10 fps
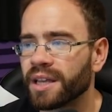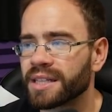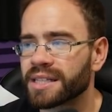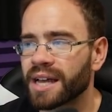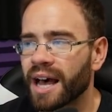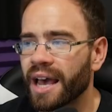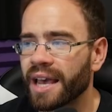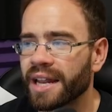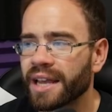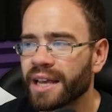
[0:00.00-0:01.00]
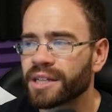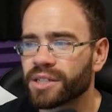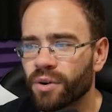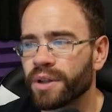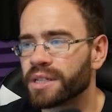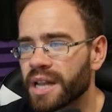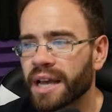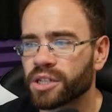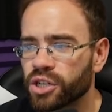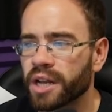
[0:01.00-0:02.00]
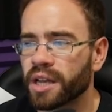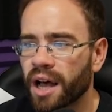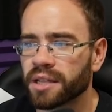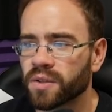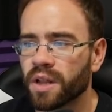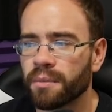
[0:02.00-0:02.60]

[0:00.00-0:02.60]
inside Sony's next gen console.